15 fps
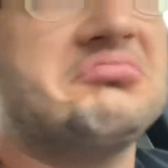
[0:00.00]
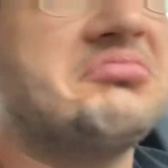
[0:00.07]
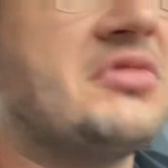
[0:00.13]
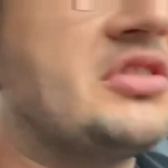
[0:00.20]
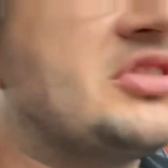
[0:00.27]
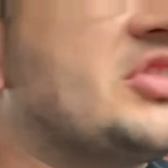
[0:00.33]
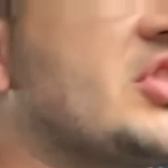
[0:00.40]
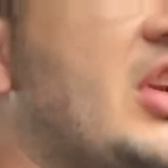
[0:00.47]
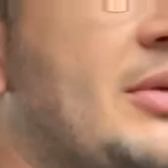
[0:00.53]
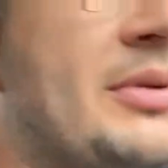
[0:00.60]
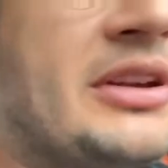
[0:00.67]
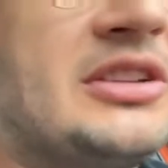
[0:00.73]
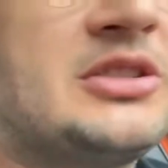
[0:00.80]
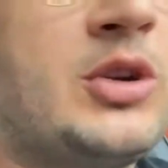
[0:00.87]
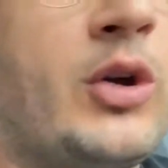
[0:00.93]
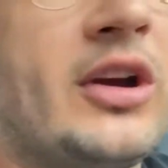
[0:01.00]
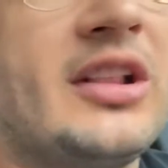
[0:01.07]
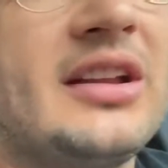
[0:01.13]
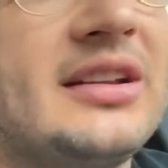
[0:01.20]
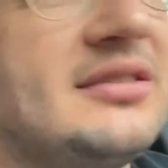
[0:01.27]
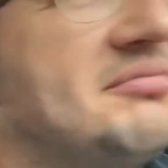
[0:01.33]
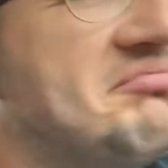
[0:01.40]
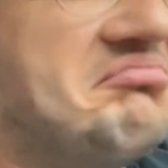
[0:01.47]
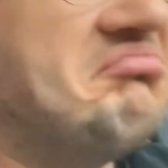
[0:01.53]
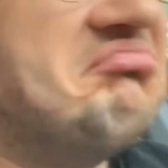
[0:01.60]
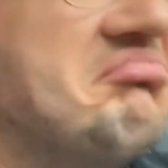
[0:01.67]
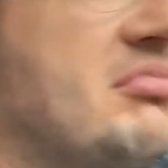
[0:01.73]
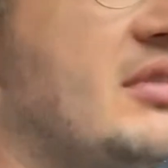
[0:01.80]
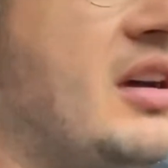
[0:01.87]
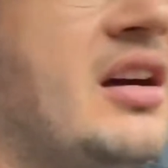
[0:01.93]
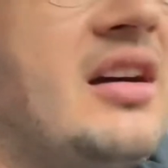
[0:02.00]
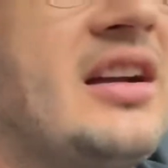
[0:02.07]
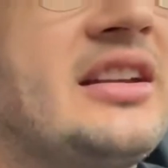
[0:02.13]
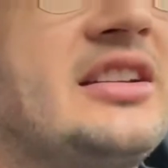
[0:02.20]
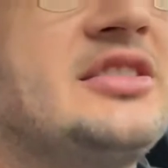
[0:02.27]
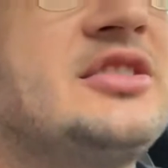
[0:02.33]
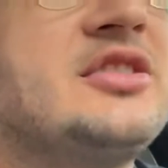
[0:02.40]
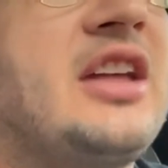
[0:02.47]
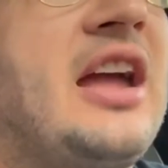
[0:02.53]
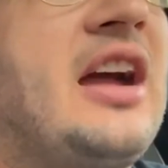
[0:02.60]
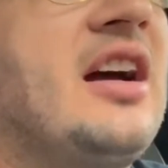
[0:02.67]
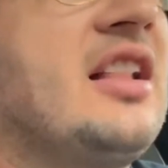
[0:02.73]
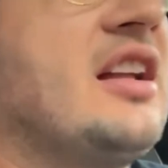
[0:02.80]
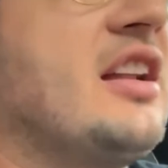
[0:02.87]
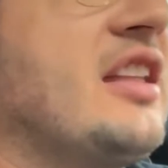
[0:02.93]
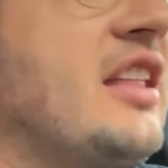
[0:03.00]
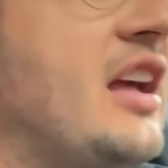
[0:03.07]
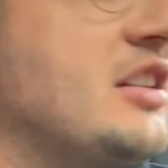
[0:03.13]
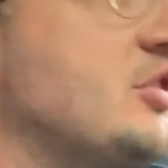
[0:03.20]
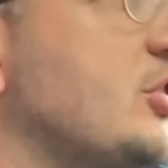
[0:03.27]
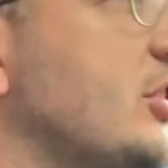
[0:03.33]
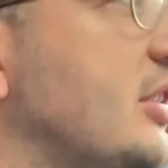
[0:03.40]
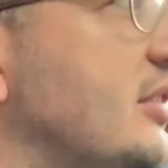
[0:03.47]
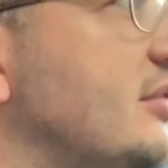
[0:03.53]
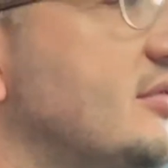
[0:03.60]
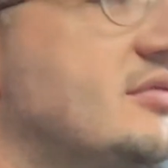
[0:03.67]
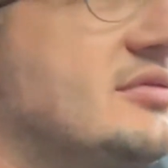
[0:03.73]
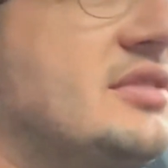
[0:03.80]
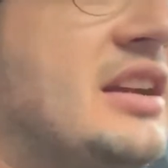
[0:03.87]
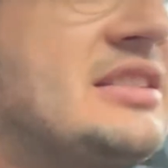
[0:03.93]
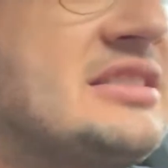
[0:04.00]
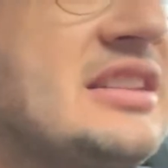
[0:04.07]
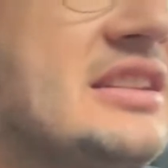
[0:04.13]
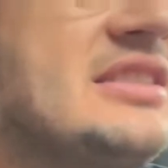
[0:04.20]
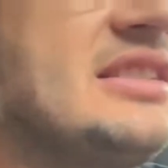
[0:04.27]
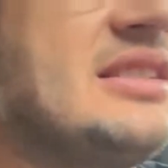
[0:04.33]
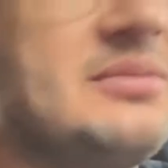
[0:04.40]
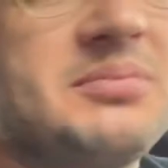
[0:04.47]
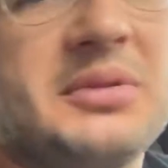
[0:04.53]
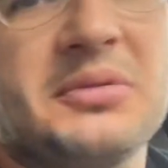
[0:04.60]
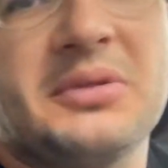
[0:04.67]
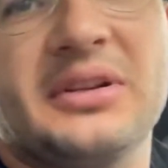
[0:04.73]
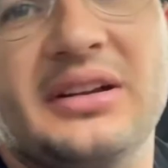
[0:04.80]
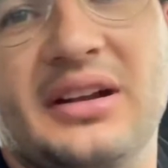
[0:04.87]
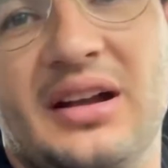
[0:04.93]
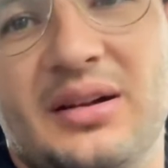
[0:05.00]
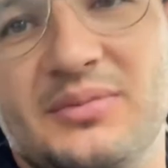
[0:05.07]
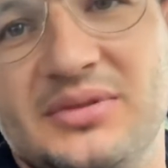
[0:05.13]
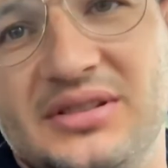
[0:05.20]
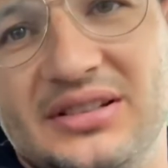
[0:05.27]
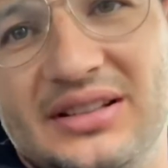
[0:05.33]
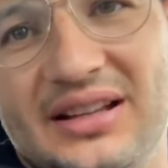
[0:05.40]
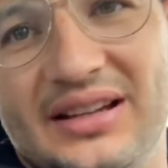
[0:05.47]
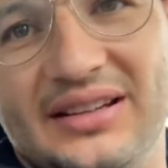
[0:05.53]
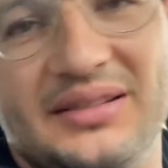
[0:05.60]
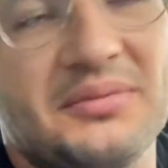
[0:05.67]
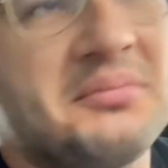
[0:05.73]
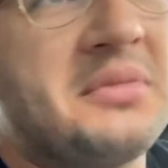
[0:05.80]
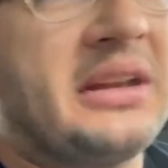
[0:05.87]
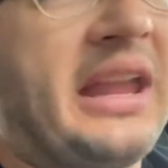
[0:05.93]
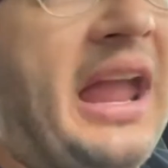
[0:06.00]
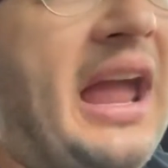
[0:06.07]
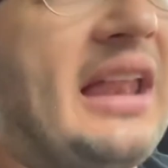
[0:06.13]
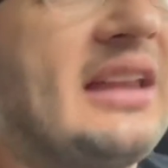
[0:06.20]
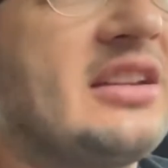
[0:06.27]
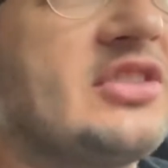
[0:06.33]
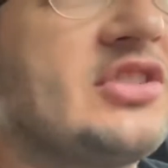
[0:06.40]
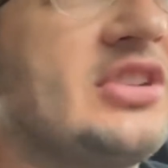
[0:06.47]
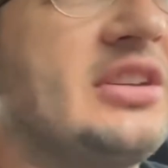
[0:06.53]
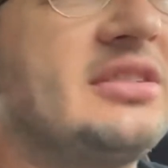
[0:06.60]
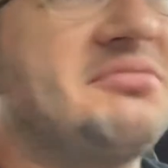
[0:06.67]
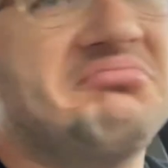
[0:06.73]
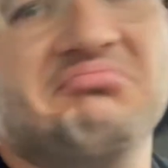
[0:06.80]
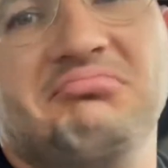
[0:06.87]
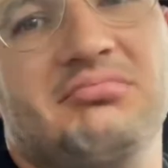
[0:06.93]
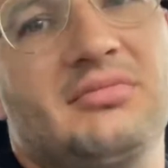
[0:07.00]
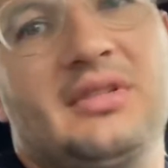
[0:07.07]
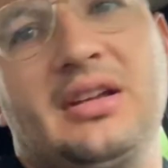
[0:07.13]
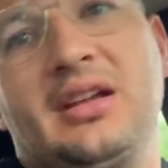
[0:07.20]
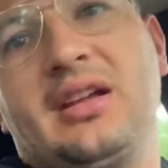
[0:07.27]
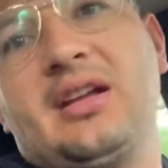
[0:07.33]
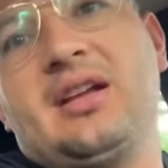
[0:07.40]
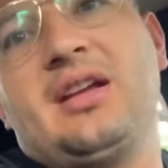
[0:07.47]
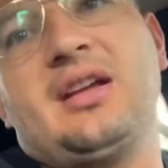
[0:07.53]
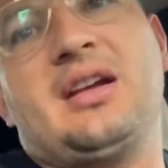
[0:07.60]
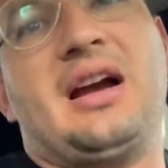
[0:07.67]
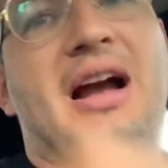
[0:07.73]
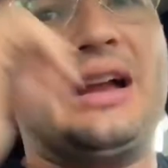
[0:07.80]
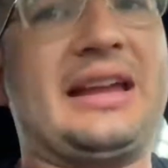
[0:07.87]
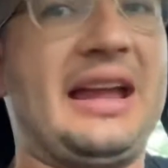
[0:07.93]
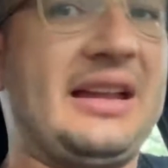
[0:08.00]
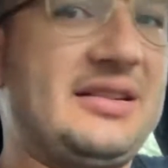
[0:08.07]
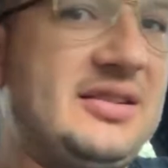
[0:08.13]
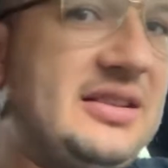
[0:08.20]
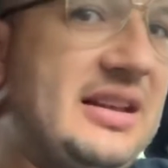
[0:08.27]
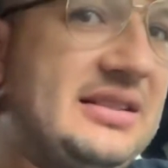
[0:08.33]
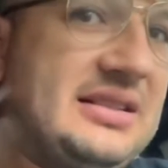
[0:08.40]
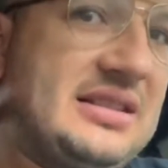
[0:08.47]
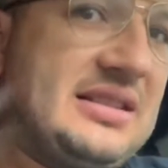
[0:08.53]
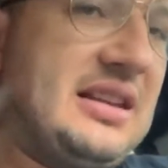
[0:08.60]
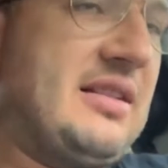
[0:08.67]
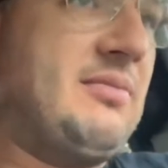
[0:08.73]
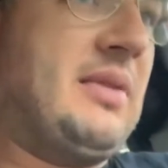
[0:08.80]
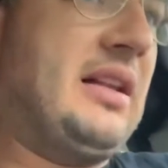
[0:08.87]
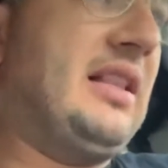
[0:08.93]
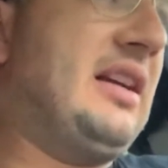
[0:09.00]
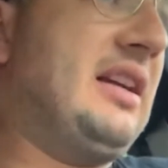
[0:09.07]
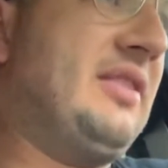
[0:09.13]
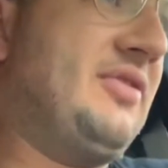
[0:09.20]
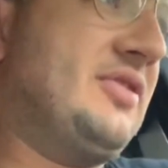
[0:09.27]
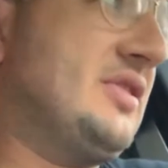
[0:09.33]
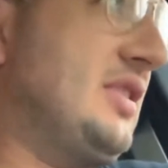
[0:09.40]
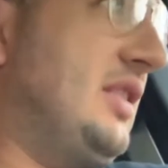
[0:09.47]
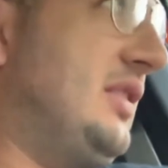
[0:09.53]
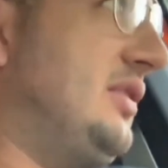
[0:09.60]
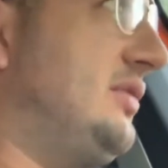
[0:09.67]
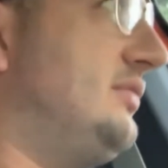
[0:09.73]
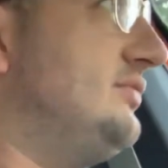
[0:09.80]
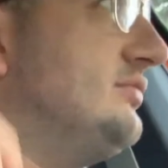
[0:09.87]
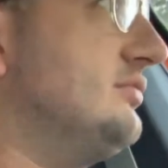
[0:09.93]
or scrubbing a toilet, oh, I could do the hell out of that shit. That's easy. But when it comes to, like, mechanic shit, I can't do that to save my life. So,